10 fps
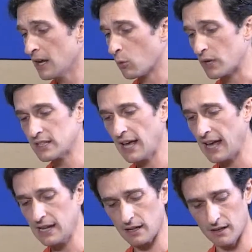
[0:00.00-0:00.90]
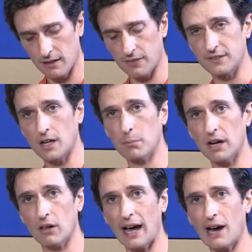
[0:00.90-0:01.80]
We take the
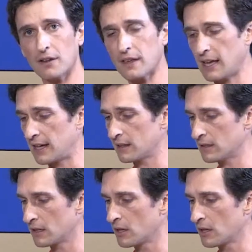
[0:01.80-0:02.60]
dumbbell out of the hand,